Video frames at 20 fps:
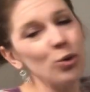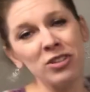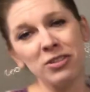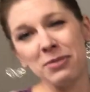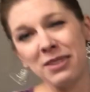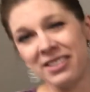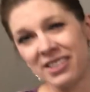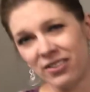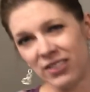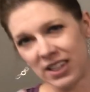
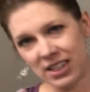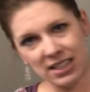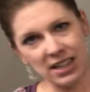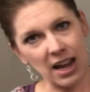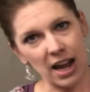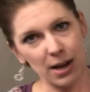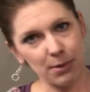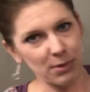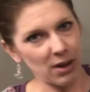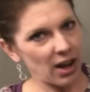specific
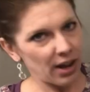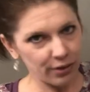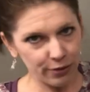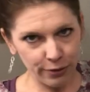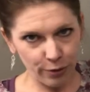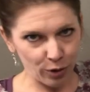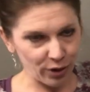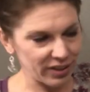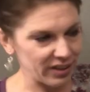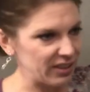timeline
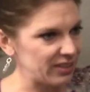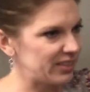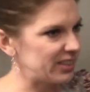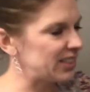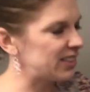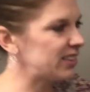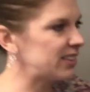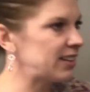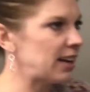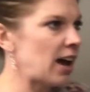for this,
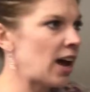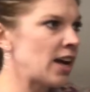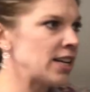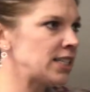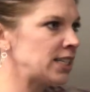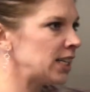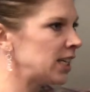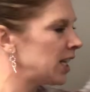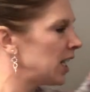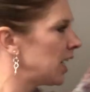it's not